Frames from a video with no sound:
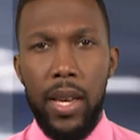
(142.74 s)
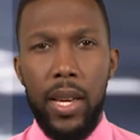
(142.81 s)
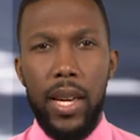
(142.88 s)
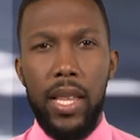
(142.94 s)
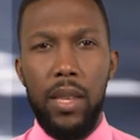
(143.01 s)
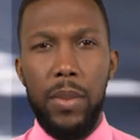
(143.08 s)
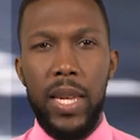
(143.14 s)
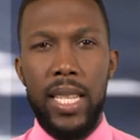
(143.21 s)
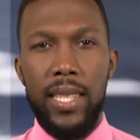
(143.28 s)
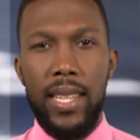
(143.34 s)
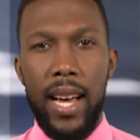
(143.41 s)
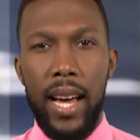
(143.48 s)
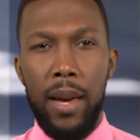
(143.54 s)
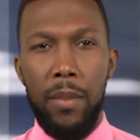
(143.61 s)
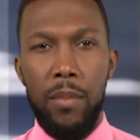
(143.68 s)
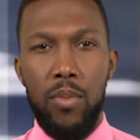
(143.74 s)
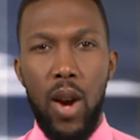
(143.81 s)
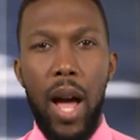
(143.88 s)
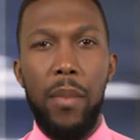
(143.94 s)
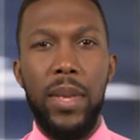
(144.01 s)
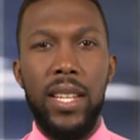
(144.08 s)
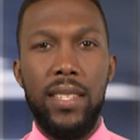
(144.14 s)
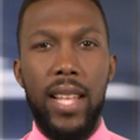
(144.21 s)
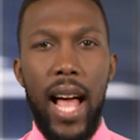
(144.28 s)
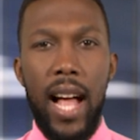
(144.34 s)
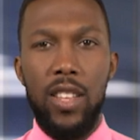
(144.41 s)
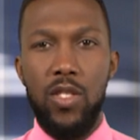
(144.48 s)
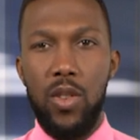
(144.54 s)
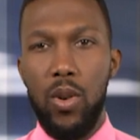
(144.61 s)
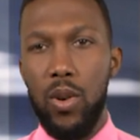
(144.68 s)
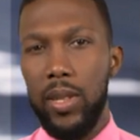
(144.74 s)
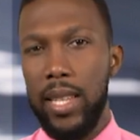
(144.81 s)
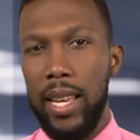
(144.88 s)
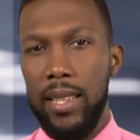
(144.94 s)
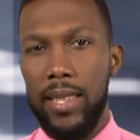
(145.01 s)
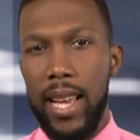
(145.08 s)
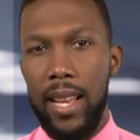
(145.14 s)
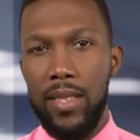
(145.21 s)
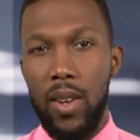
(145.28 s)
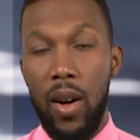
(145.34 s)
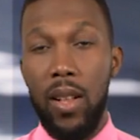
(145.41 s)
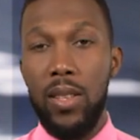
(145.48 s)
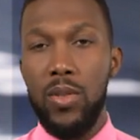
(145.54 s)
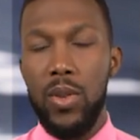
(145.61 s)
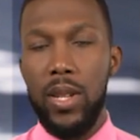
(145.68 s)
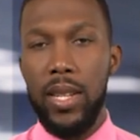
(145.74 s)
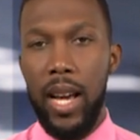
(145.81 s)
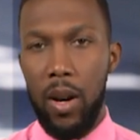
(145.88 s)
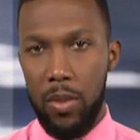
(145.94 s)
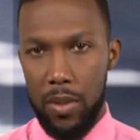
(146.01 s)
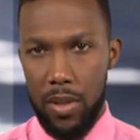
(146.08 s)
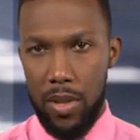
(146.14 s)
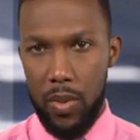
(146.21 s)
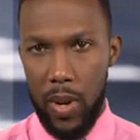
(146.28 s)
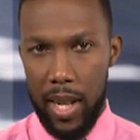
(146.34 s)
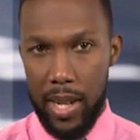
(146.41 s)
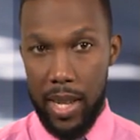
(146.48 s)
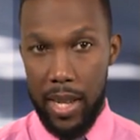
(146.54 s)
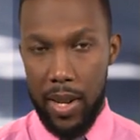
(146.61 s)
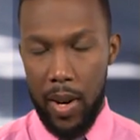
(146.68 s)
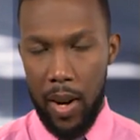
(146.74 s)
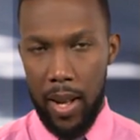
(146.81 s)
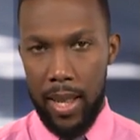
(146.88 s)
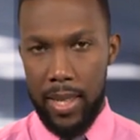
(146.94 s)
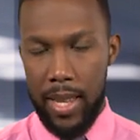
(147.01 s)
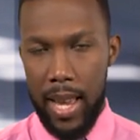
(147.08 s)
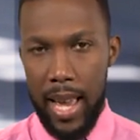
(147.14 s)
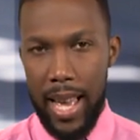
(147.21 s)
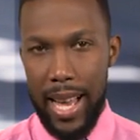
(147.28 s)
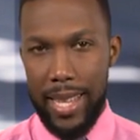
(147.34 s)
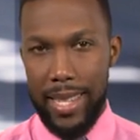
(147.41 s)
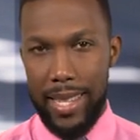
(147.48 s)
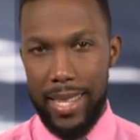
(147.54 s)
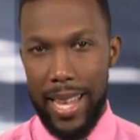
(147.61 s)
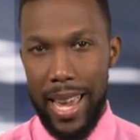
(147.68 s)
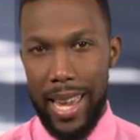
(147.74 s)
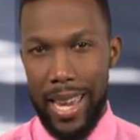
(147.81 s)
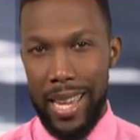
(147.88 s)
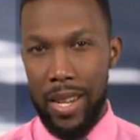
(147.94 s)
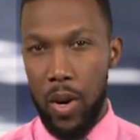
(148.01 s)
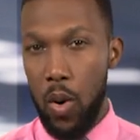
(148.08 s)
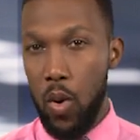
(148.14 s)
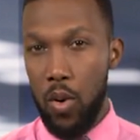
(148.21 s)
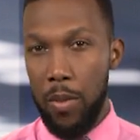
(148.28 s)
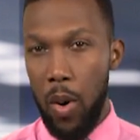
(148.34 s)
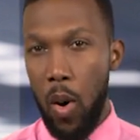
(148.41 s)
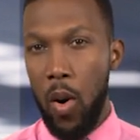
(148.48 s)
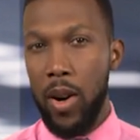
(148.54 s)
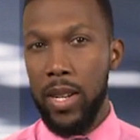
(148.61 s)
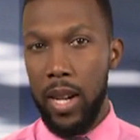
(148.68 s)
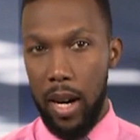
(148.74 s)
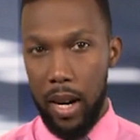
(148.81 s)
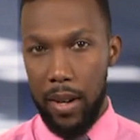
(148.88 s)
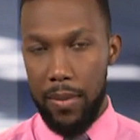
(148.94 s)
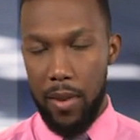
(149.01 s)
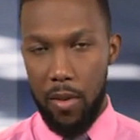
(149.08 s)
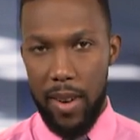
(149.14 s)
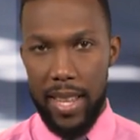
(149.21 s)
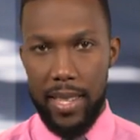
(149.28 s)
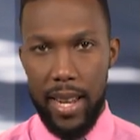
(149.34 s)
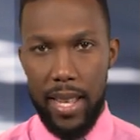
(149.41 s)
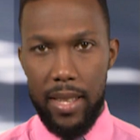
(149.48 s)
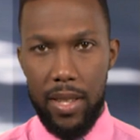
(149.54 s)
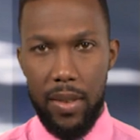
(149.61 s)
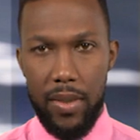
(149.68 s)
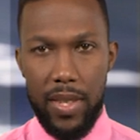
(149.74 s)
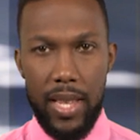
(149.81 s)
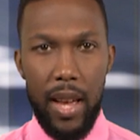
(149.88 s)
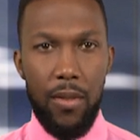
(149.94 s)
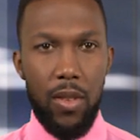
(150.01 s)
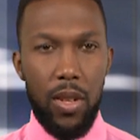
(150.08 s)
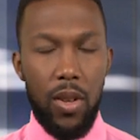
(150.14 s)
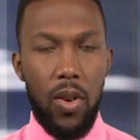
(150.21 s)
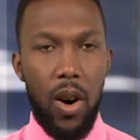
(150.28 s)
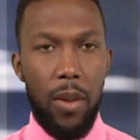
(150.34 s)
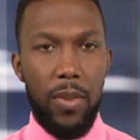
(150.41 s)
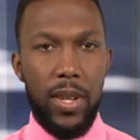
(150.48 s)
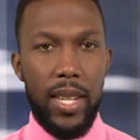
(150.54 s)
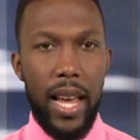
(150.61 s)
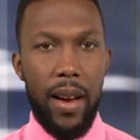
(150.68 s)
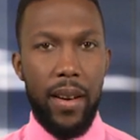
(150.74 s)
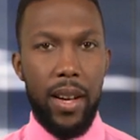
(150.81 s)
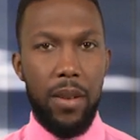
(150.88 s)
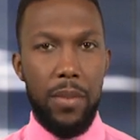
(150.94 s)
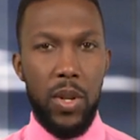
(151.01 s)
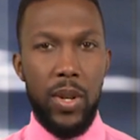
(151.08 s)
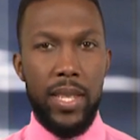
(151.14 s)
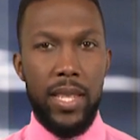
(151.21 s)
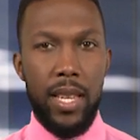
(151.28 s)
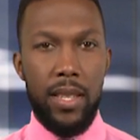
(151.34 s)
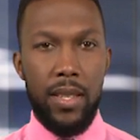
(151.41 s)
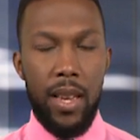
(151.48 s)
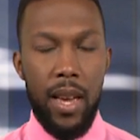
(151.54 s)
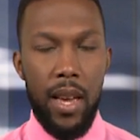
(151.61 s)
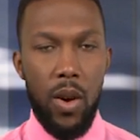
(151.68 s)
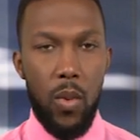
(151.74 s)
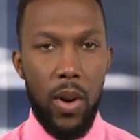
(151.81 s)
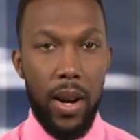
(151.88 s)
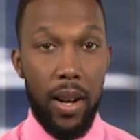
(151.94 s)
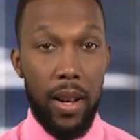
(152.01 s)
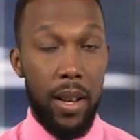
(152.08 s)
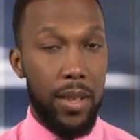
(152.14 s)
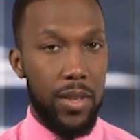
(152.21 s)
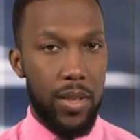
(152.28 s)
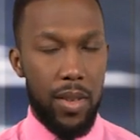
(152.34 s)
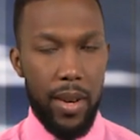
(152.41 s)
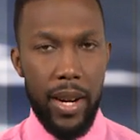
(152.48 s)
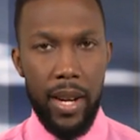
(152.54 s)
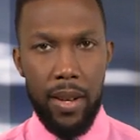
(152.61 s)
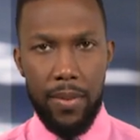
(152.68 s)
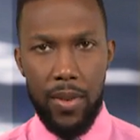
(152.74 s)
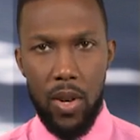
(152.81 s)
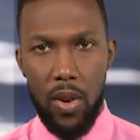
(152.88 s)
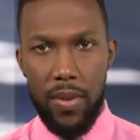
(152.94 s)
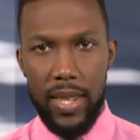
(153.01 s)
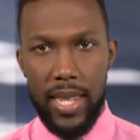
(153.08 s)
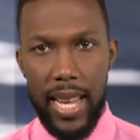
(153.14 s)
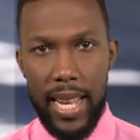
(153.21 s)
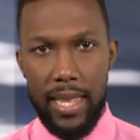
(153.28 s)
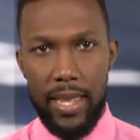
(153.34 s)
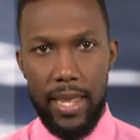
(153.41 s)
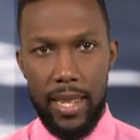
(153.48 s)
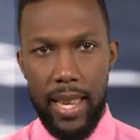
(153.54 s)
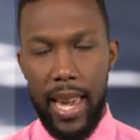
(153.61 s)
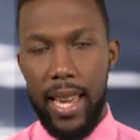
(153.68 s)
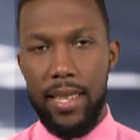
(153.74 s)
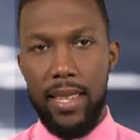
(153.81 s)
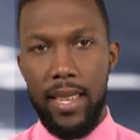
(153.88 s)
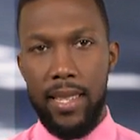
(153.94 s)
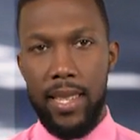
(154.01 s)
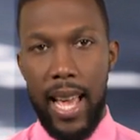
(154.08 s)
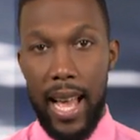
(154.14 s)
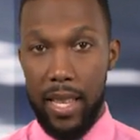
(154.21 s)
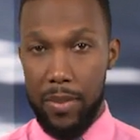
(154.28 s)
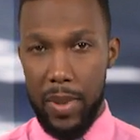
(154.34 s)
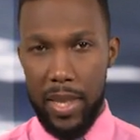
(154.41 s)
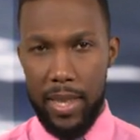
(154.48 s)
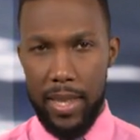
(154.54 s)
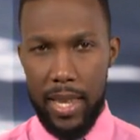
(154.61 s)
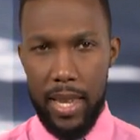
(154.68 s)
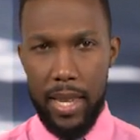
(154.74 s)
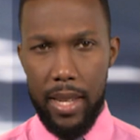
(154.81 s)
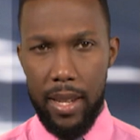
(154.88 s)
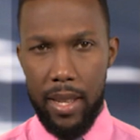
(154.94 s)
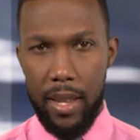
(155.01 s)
In the meantime, Prime Minister Andrew Holness has also announced what he calls a stay-in-home order for residents of several corporate area communities where a clustering of COVID-19 cases has been seen.